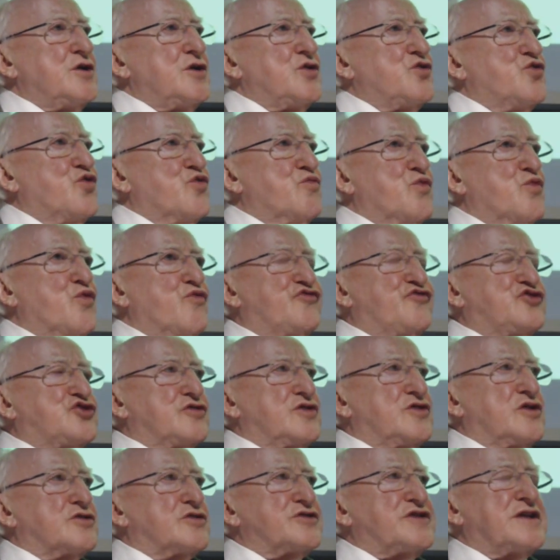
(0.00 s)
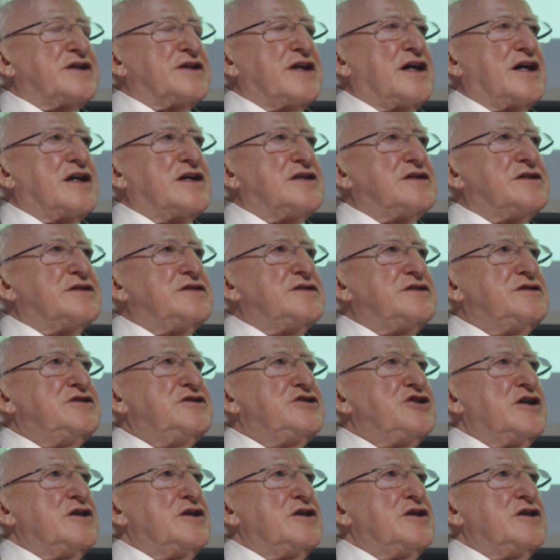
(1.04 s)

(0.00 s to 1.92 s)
who moved to Northern Ireland,